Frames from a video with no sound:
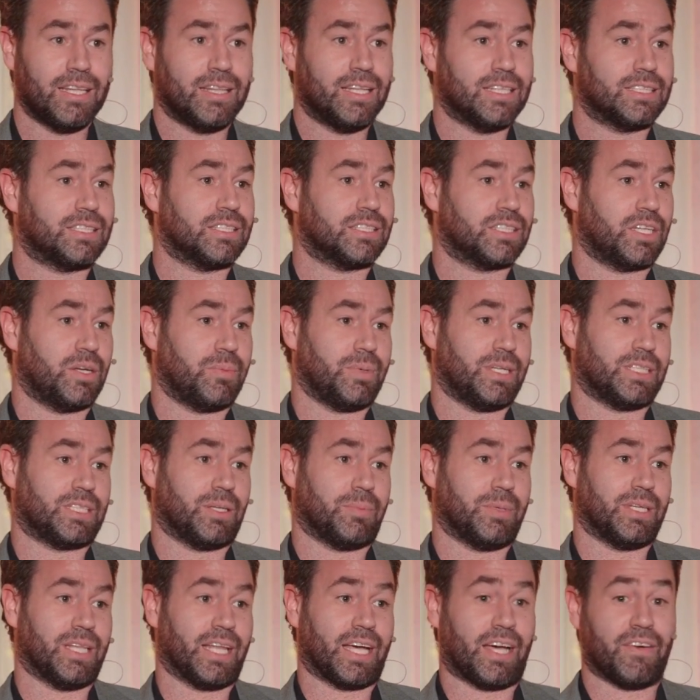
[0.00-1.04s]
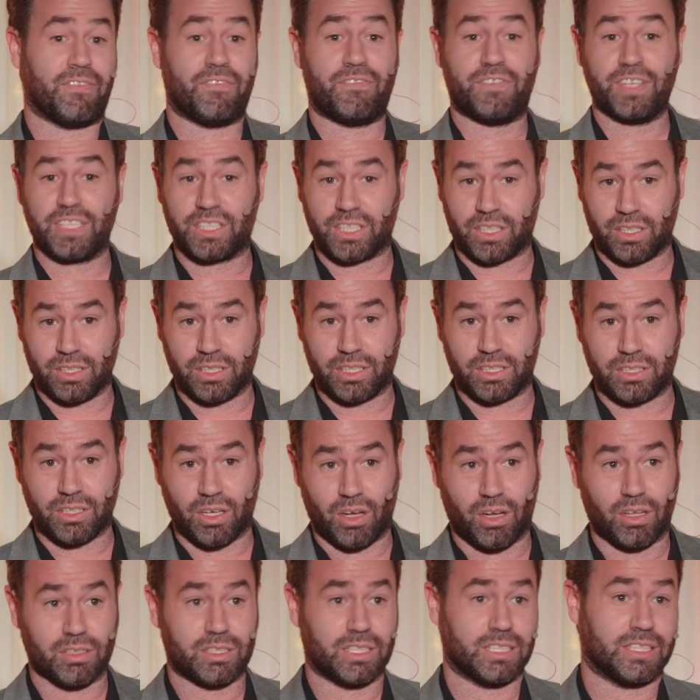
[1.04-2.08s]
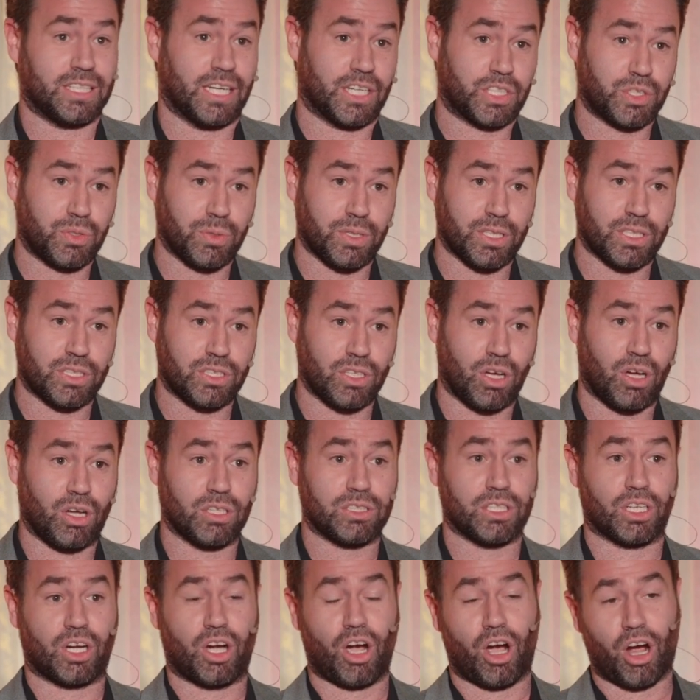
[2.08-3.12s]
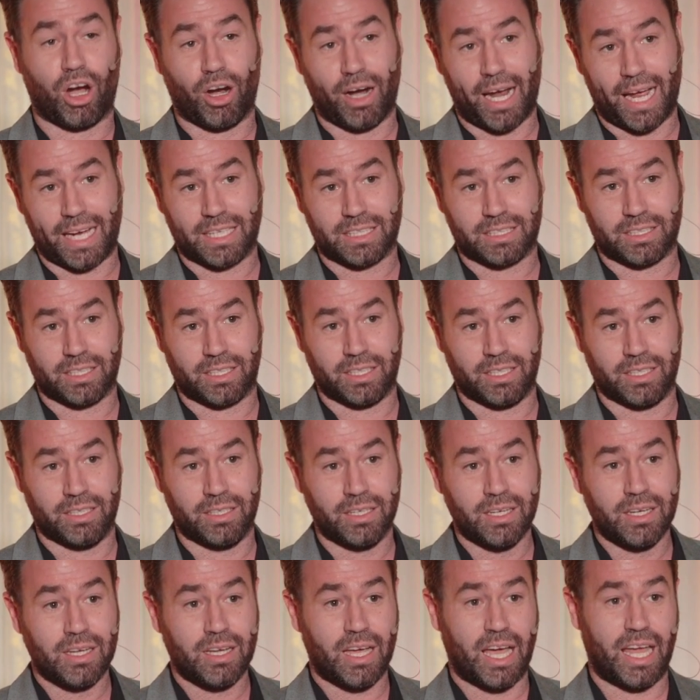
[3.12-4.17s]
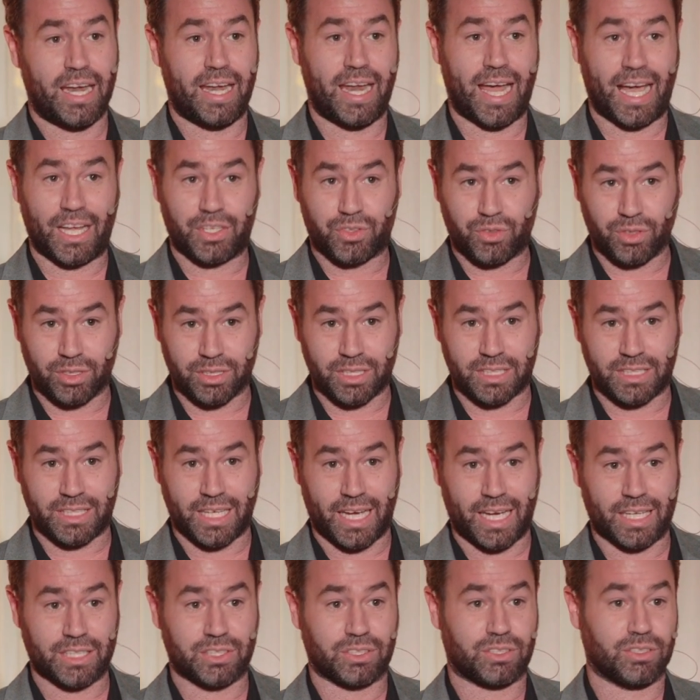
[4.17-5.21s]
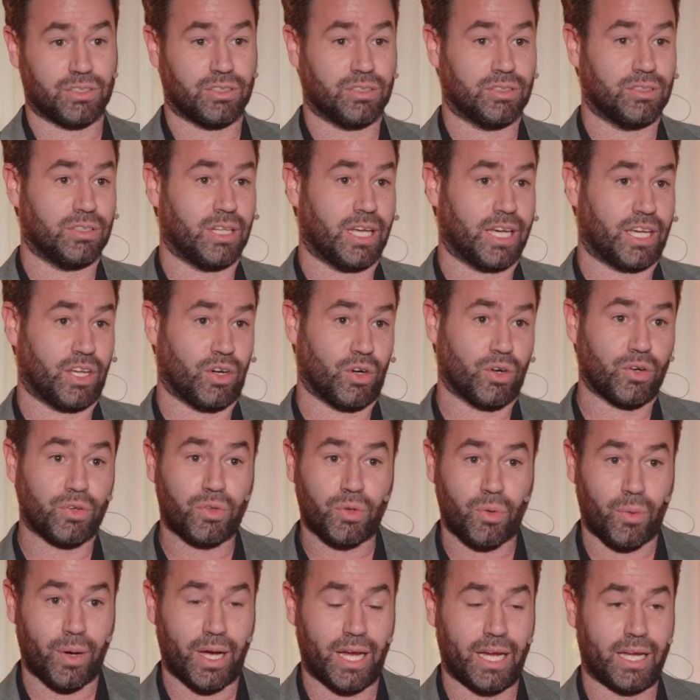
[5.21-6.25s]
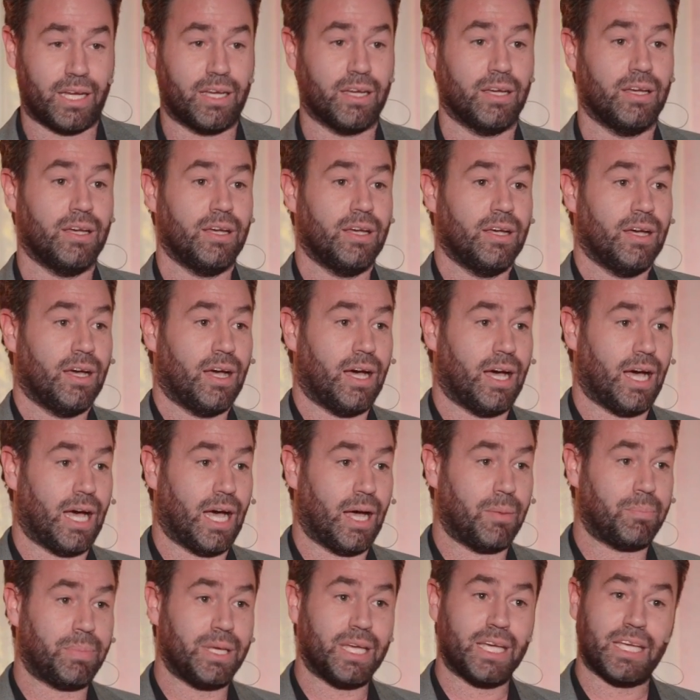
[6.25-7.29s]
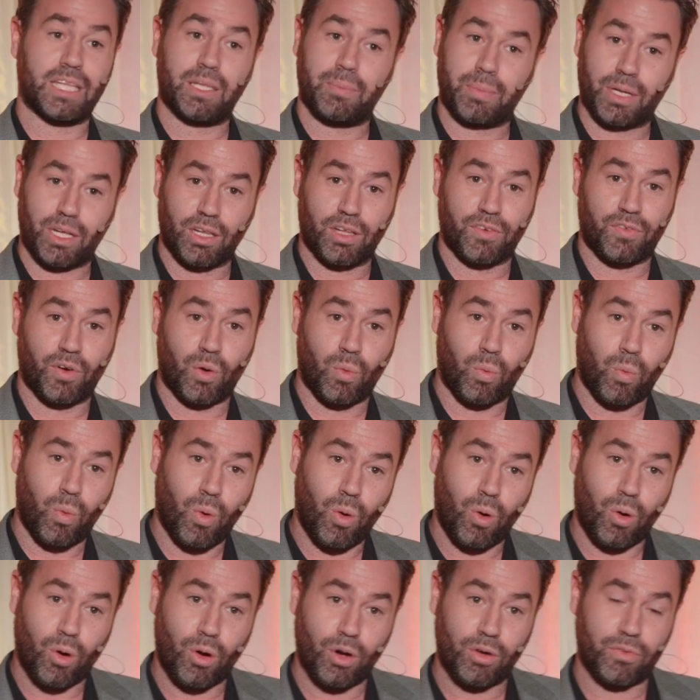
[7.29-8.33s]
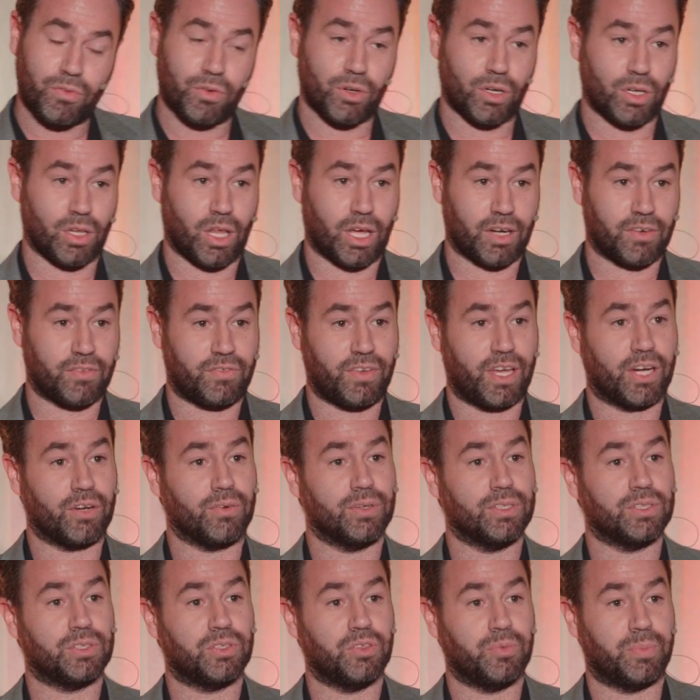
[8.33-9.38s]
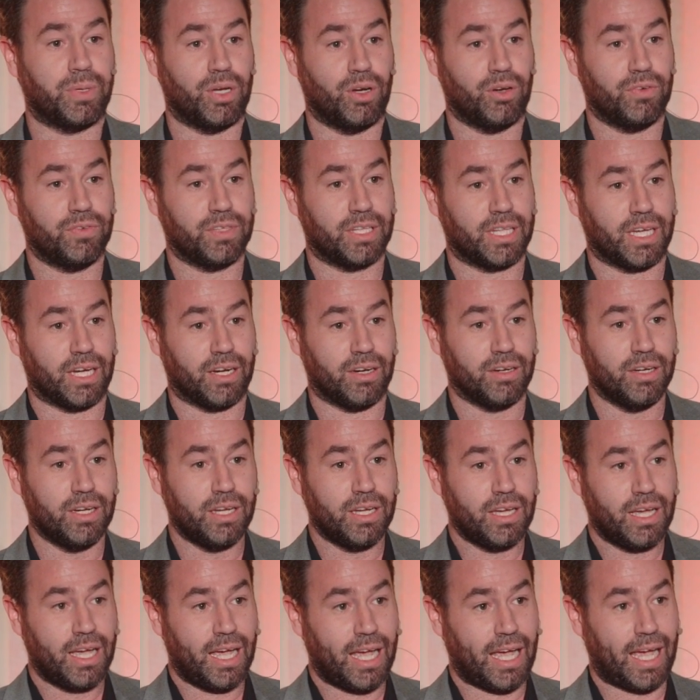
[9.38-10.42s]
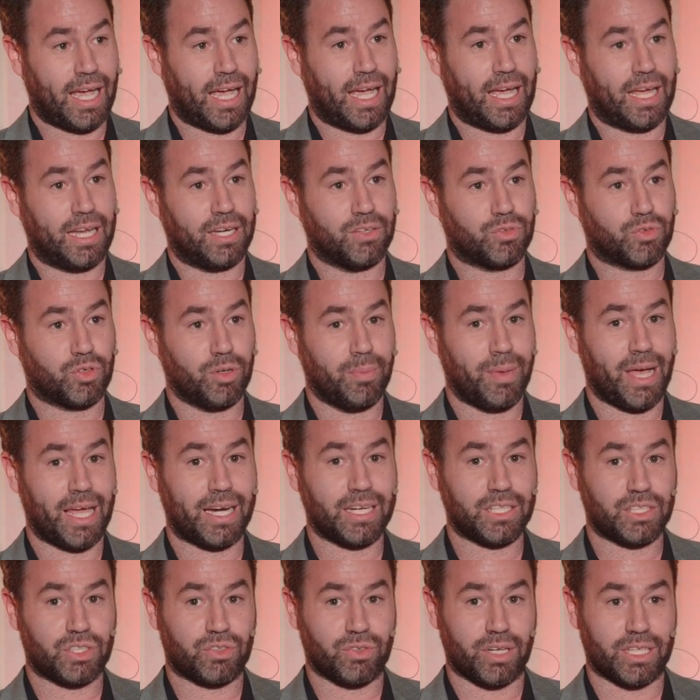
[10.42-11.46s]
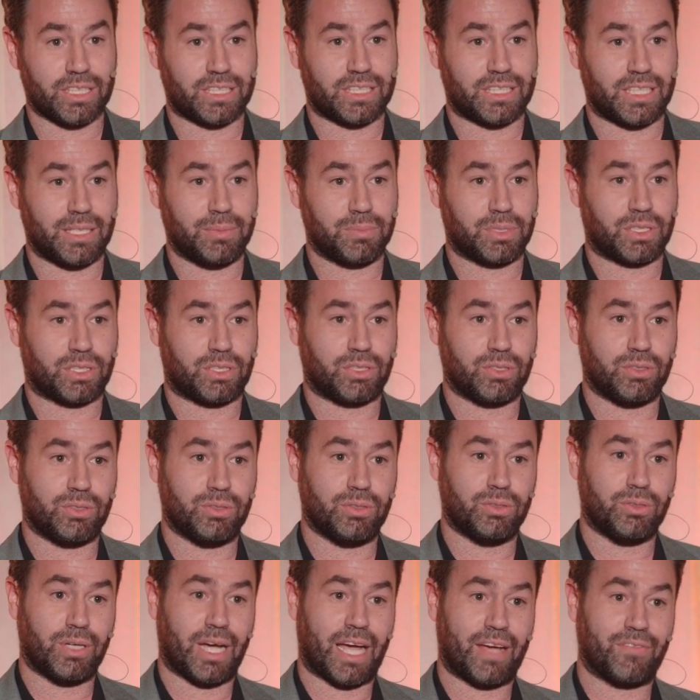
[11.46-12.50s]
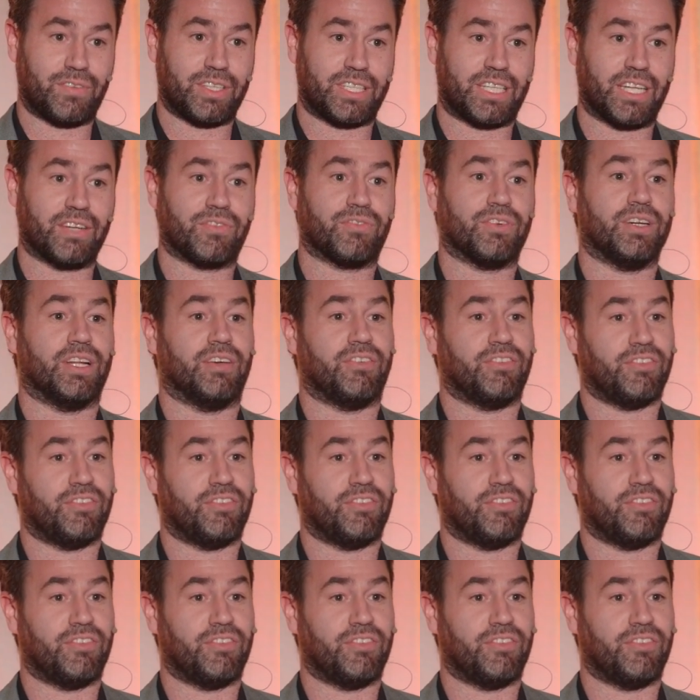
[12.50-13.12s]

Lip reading: this is going to be something like a physical assault, a sexual assault, a car accident, a natural disaster like an earthquake, being in the middle of a war for a lot of veterans who've been over there. And traumatic stress seems to have a different